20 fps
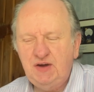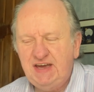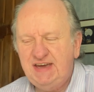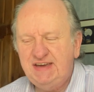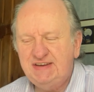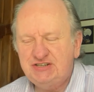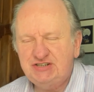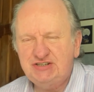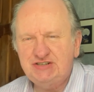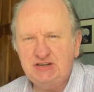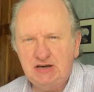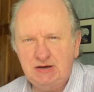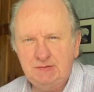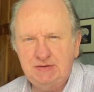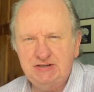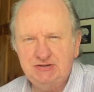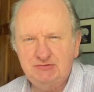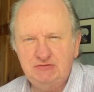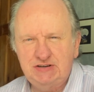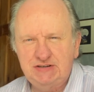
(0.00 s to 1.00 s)
each time
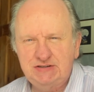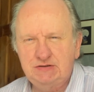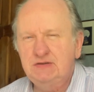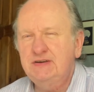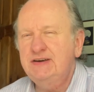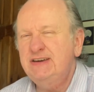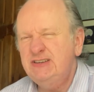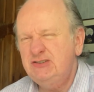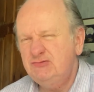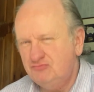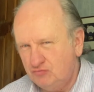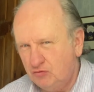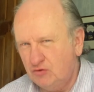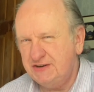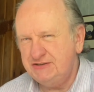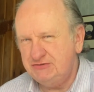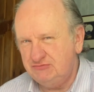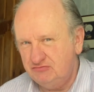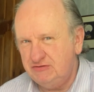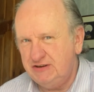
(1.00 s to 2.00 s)
he's redoing, is what
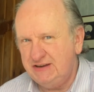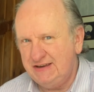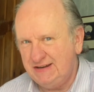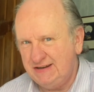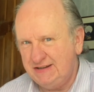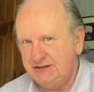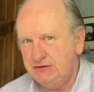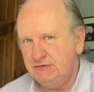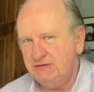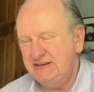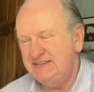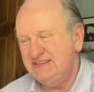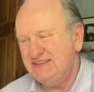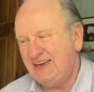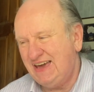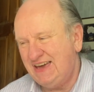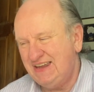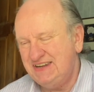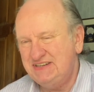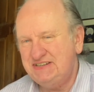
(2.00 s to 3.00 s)
he's really doing, he's
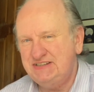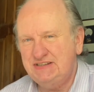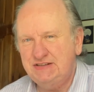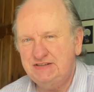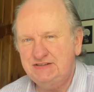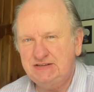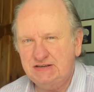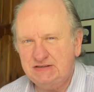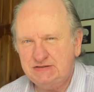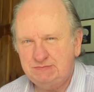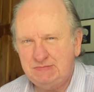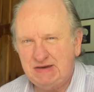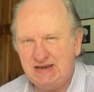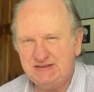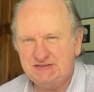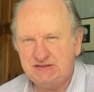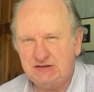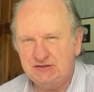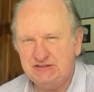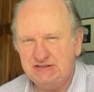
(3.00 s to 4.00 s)
editing the text,
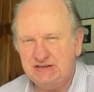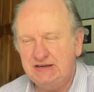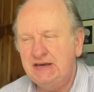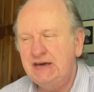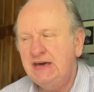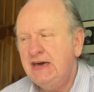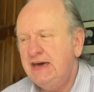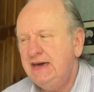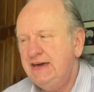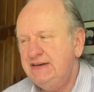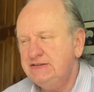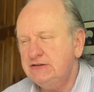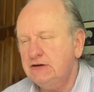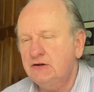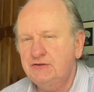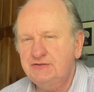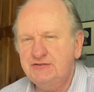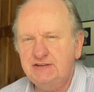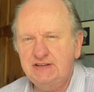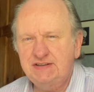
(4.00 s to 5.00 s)
massaging it, he's
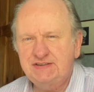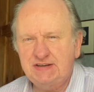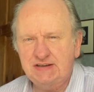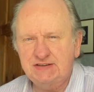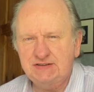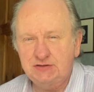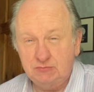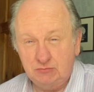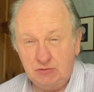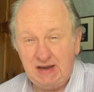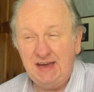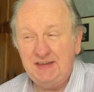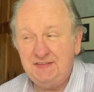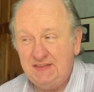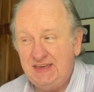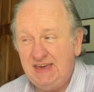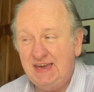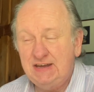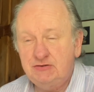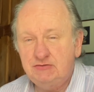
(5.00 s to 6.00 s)
altering the text on the way, and
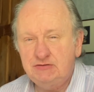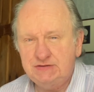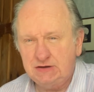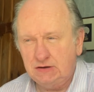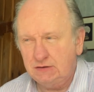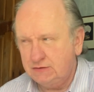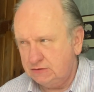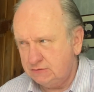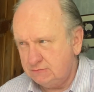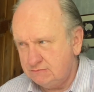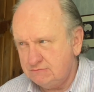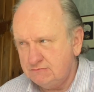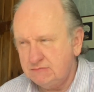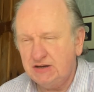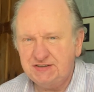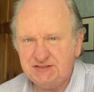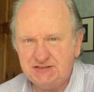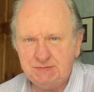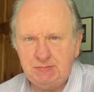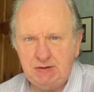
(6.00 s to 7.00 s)
the end result
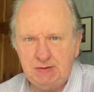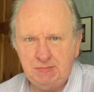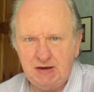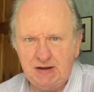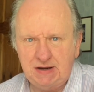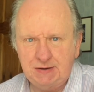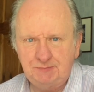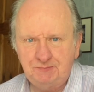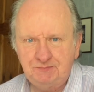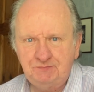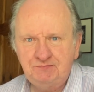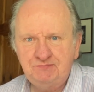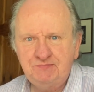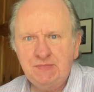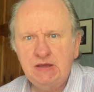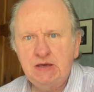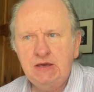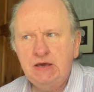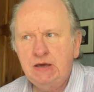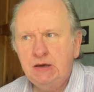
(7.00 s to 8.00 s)
must be better.
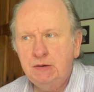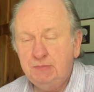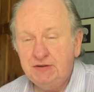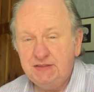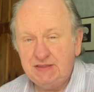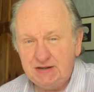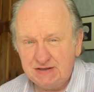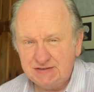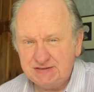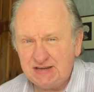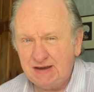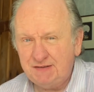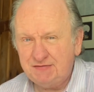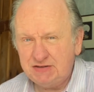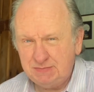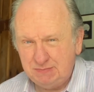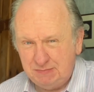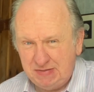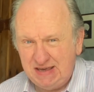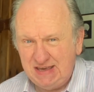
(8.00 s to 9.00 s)
But there does have
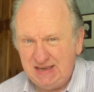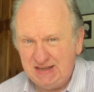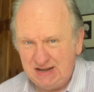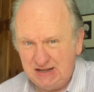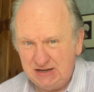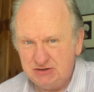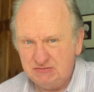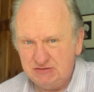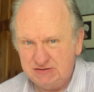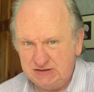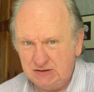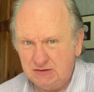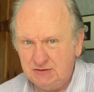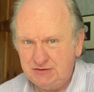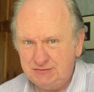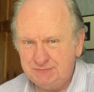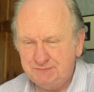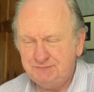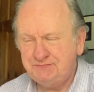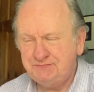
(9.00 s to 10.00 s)
to be an end result,